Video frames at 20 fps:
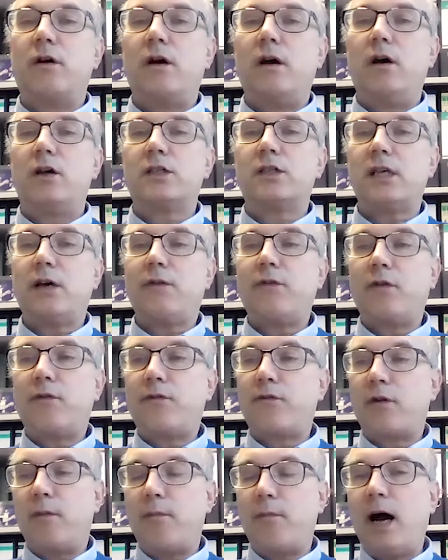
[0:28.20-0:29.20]
suffer
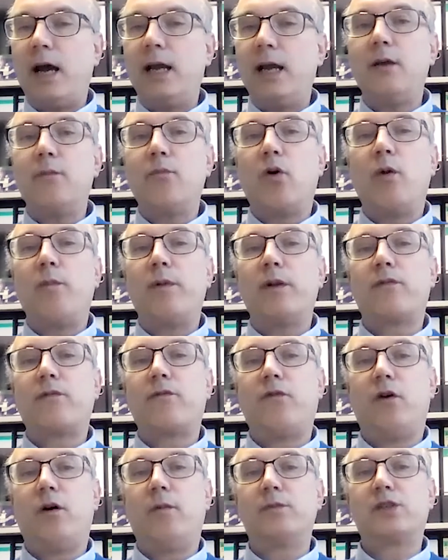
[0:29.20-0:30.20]
from highly morbid
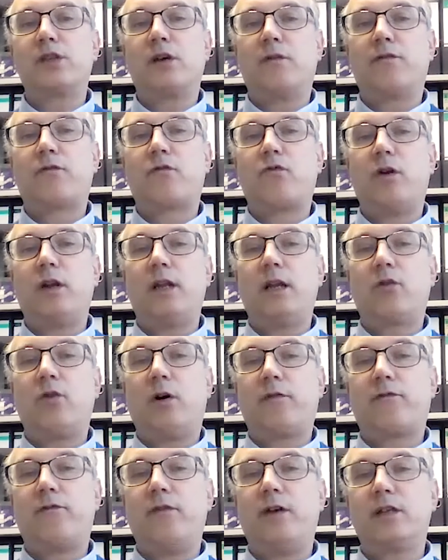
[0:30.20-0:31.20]
forms of chronic
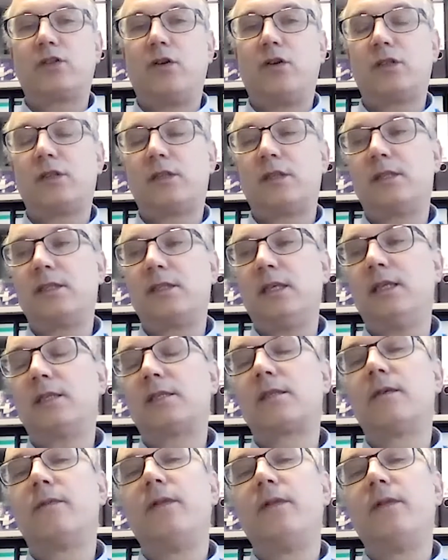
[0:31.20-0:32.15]
graft-versus-host disease.